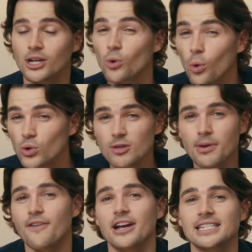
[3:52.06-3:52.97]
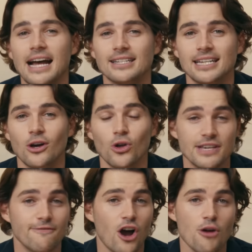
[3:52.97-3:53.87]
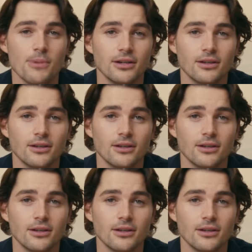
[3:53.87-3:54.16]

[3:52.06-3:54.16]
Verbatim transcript: can also be very taxing on the environment.